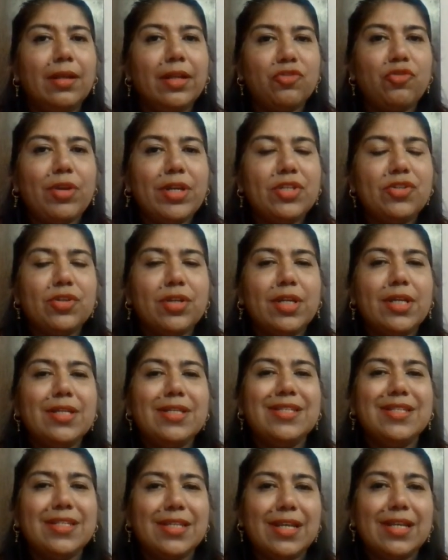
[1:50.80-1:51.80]
Literature
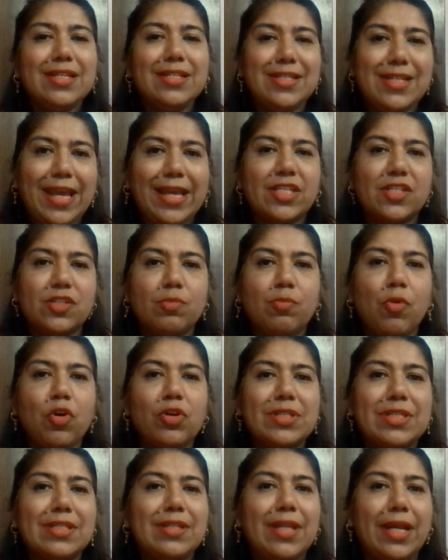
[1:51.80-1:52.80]
is
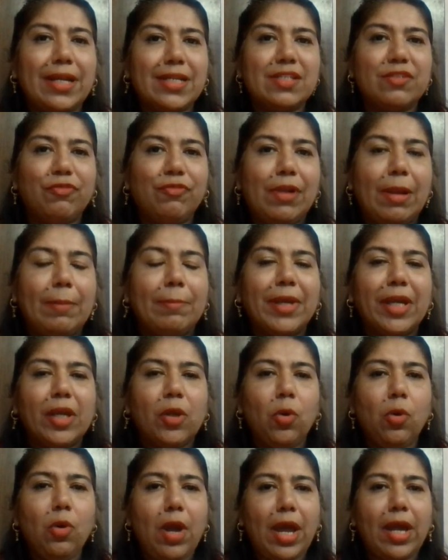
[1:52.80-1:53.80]
textbooks, that is
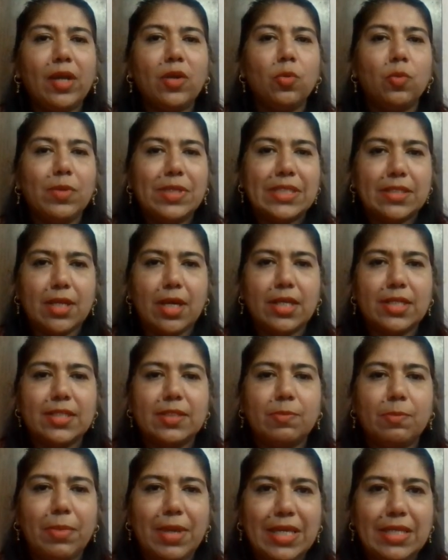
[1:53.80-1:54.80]
Flamingo and
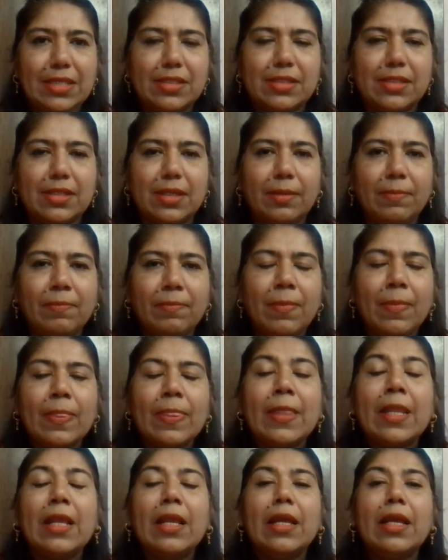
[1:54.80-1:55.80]
Vistas based.
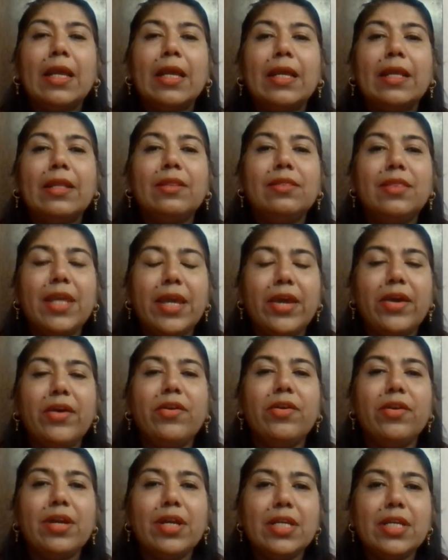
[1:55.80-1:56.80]

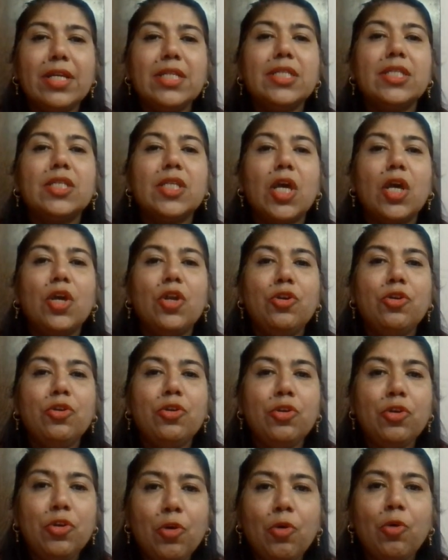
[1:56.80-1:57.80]
There is
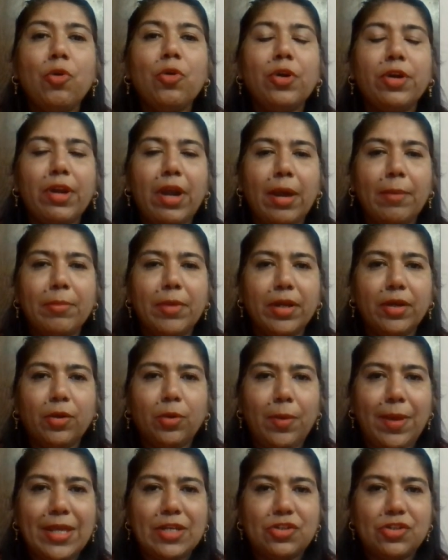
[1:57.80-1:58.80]
no grammar
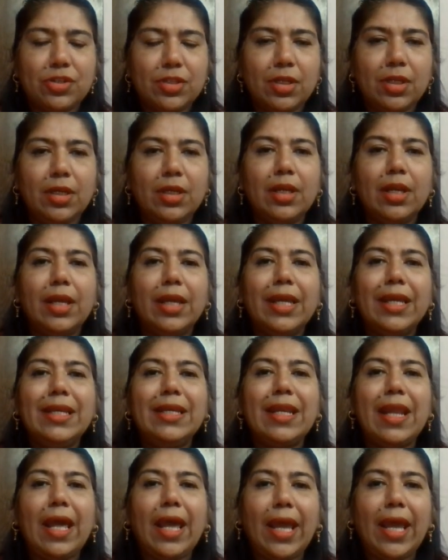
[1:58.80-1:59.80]
question
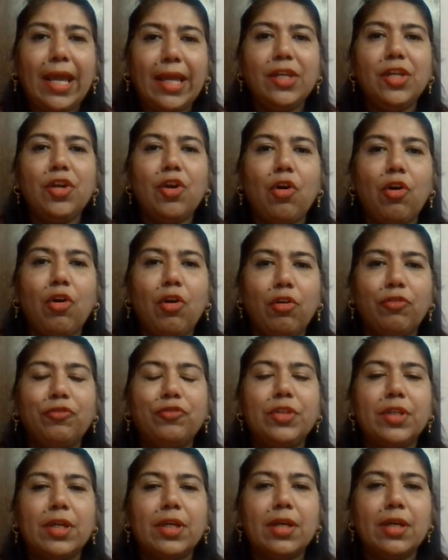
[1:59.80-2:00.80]
in any
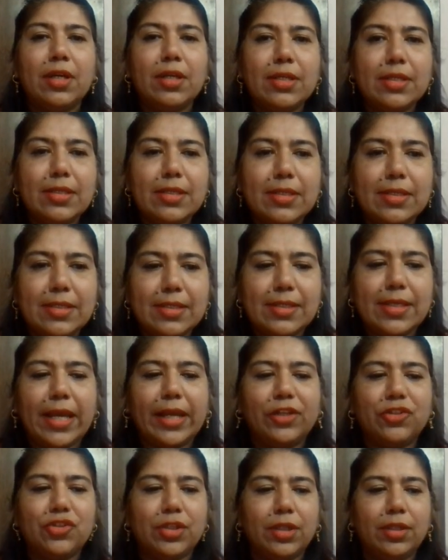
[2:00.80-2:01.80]
of the
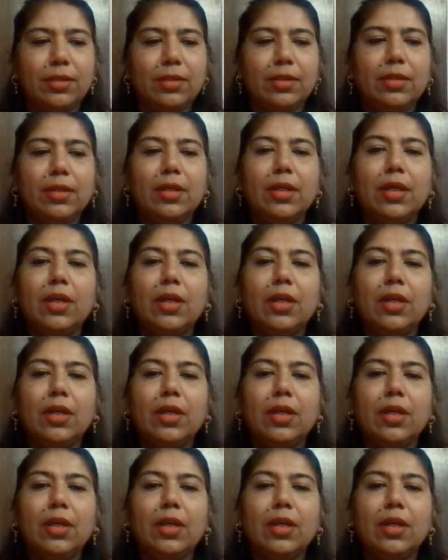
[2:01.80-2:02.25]
section.